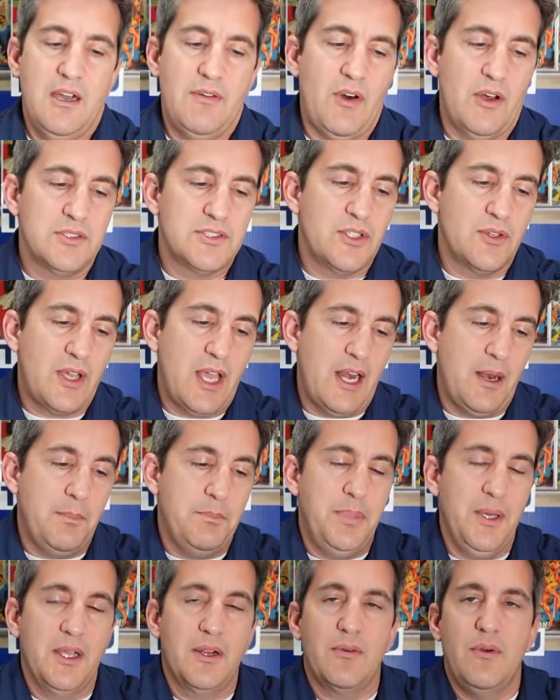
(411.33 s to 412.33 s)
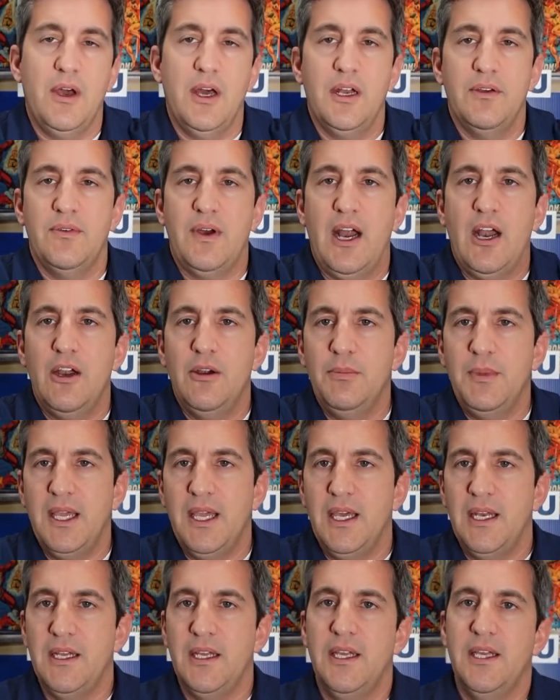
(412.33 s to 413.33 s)
I've also got a big run of Iron
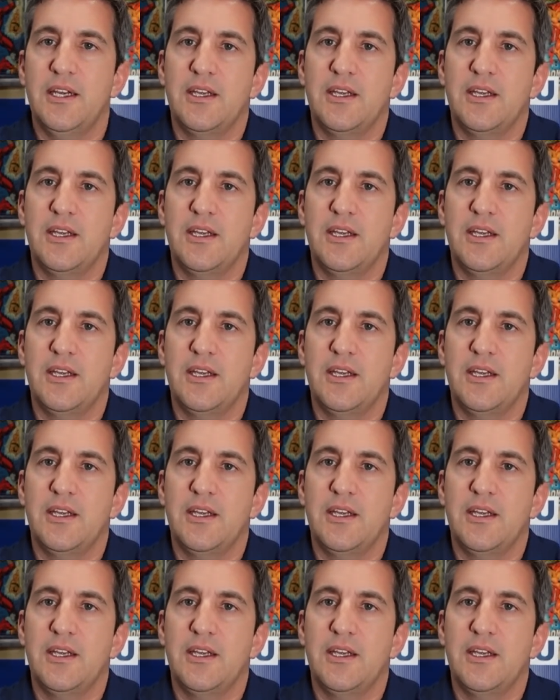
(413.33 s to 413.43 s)
Man,